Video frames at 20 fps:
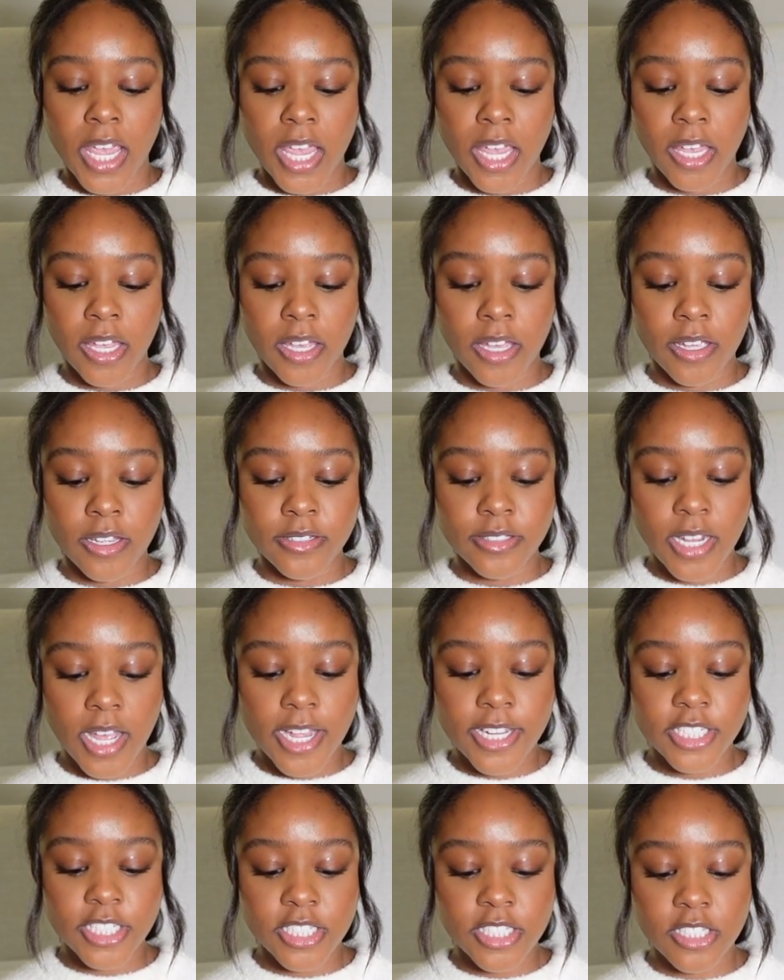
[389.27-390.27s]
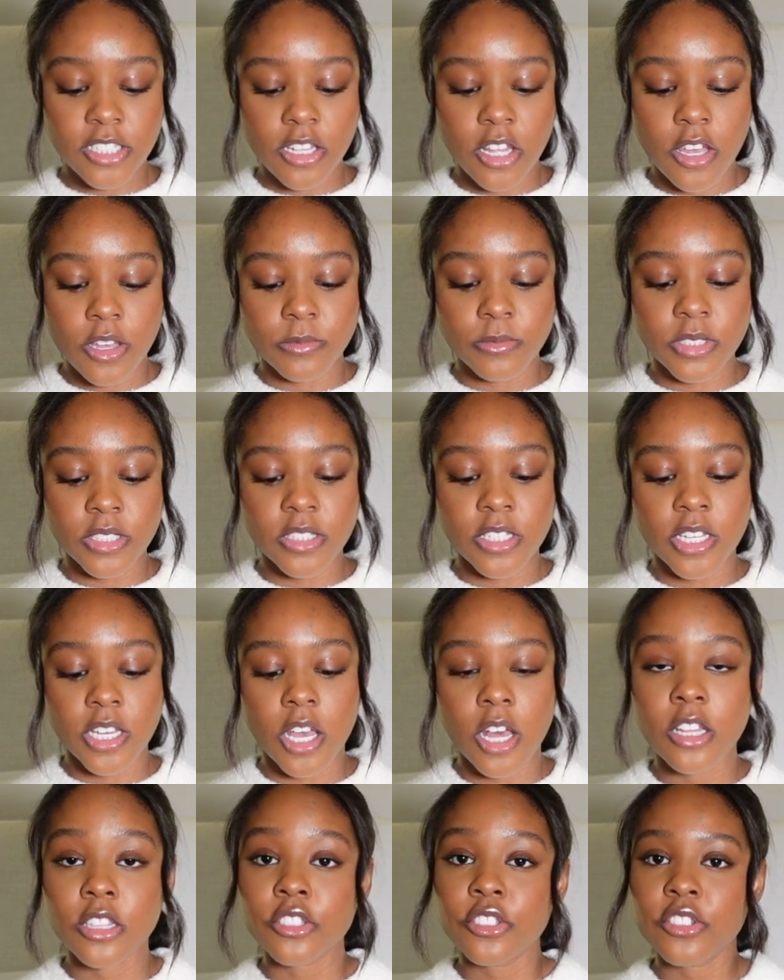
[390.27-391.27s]
And I just loved the
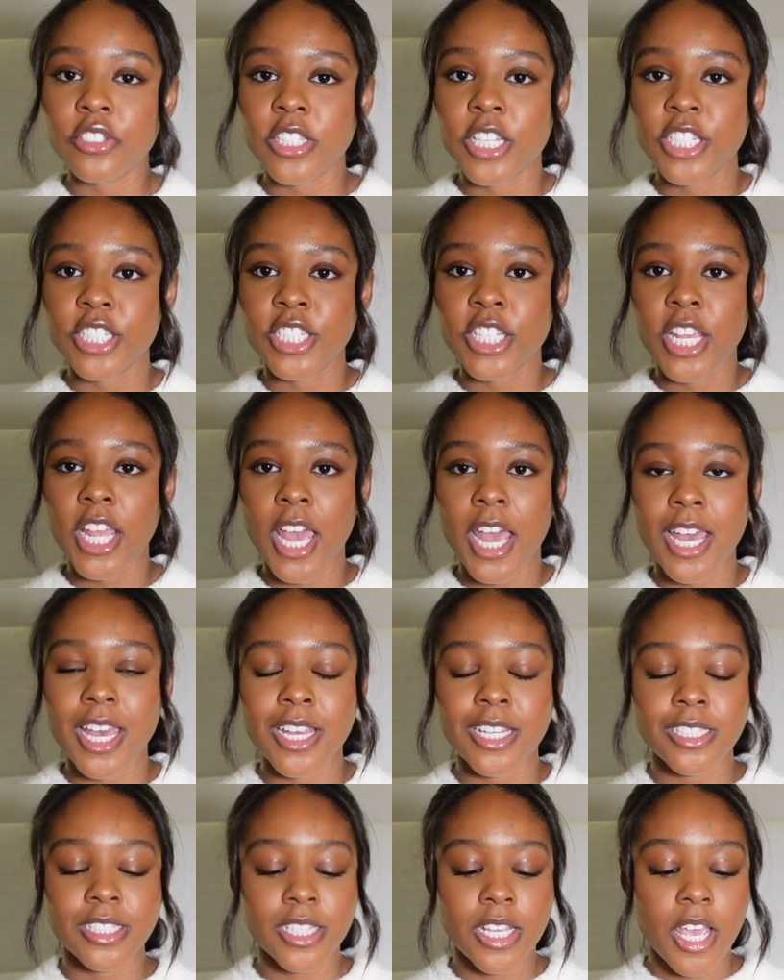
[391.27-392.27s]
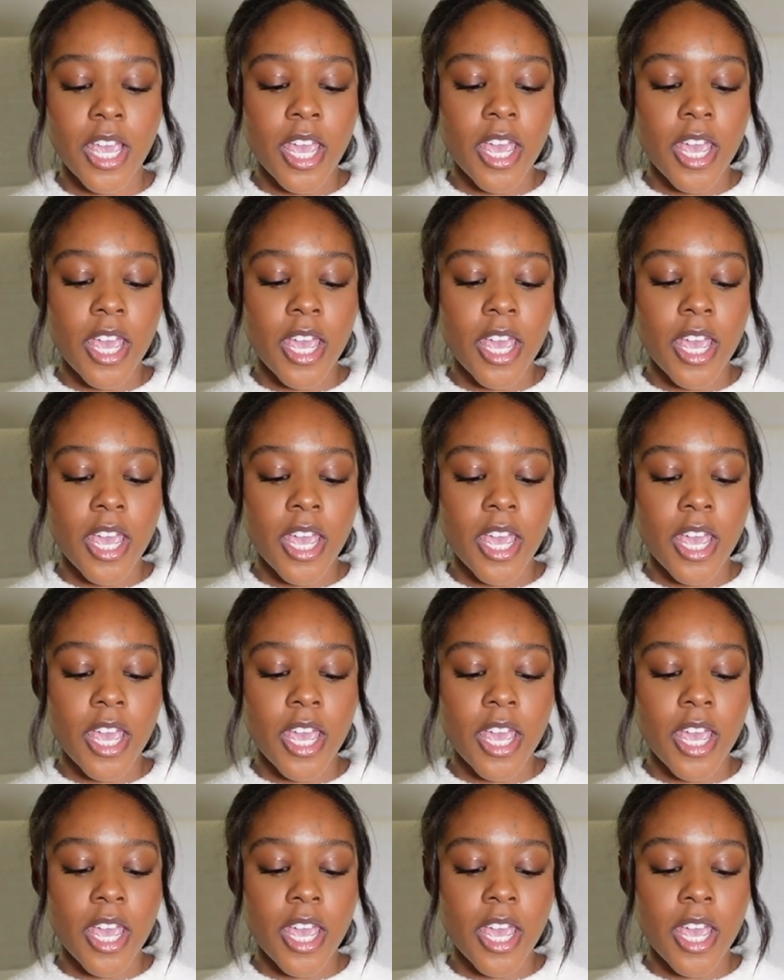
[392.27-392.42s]
colors that she has